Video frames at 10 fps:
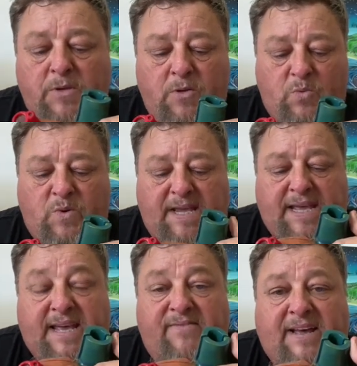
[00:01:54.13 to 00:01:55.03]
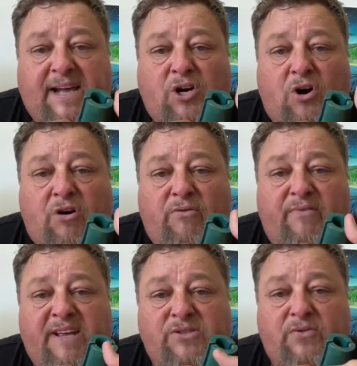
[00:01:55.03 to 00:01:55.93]
we have a coronary
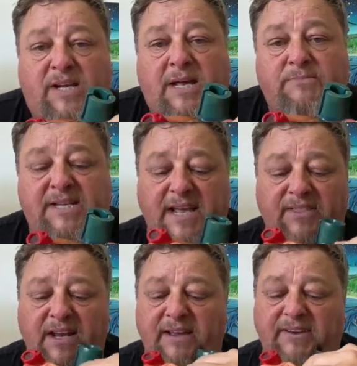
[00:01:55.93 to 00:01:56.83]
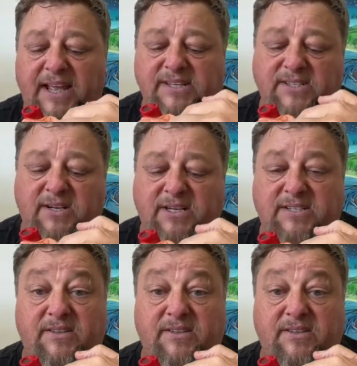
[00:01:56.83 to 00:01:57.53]
vessel that comes down the left-hand side.